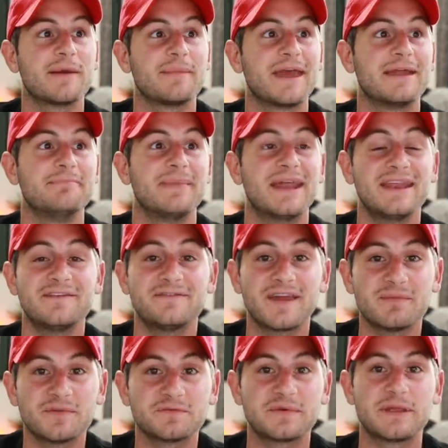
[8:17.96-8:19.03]
and many
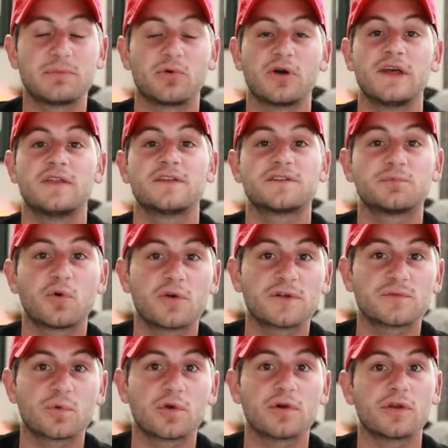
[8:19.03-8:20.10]
famous people in the
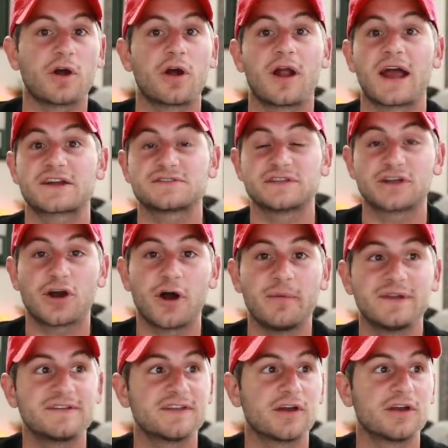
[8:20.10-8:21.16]
sports world are actually
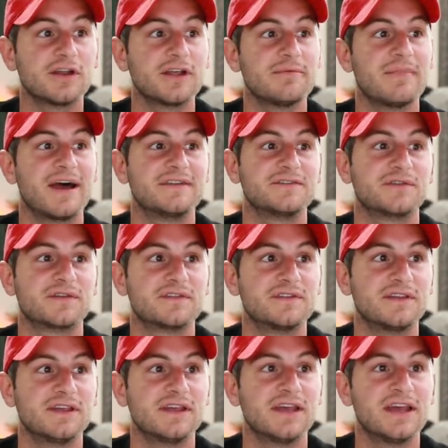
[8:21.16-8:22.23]
commenting on him. As you can
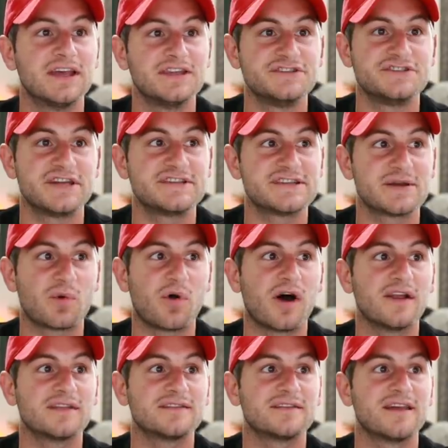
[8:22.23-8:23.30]
see, JJ
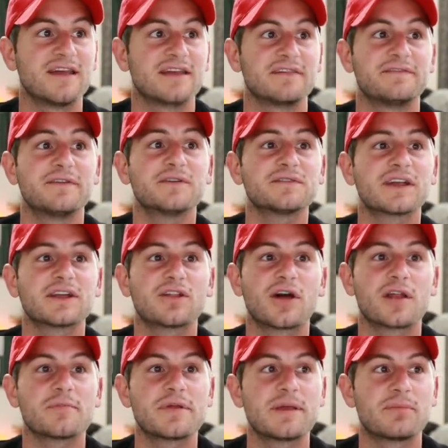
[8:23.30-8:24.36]
Watt is saying, "It feels like a
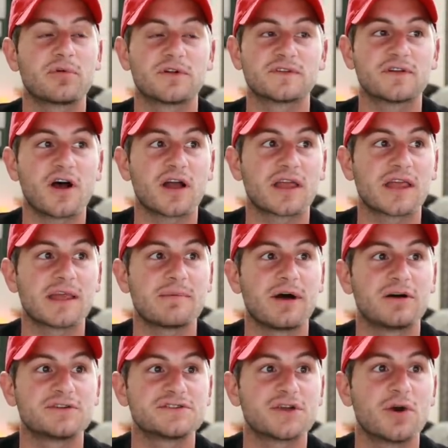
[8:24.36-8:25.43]
lot of people are talking
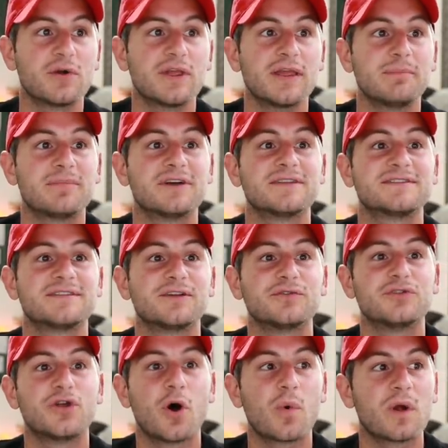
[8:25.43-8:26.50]
about Shohei, but still
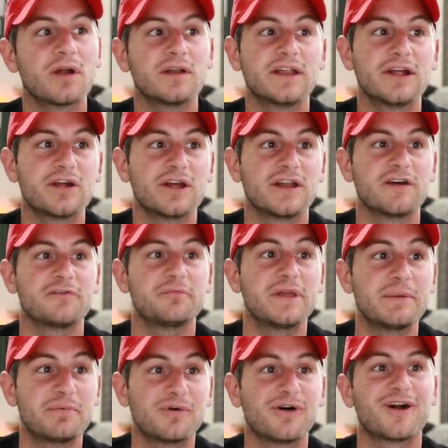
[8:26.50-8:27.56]
nowhere near enough
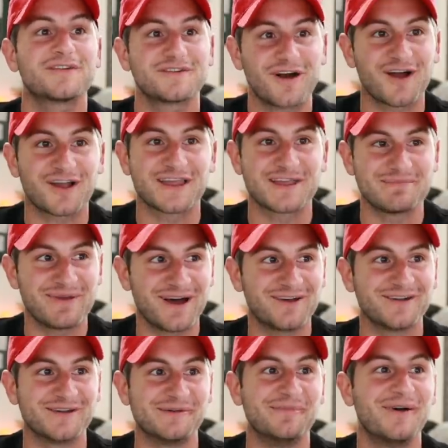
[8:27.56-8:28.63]
people are talking
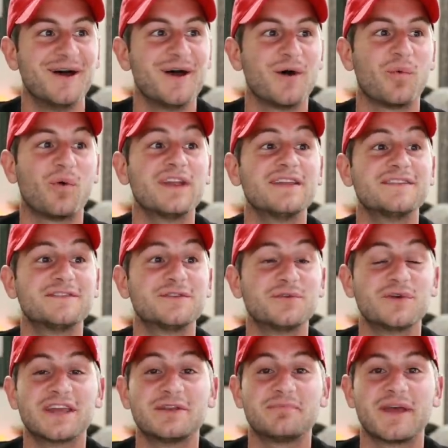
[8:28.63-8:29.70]
about him. What he's
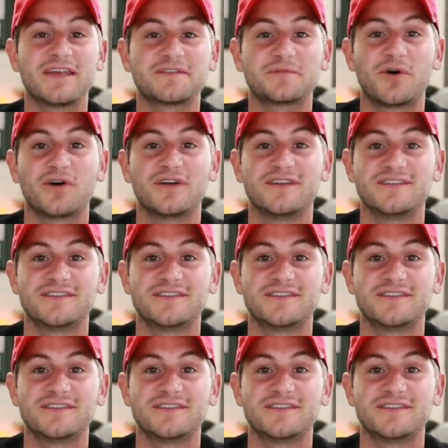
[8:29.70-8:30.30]
doing in baseball is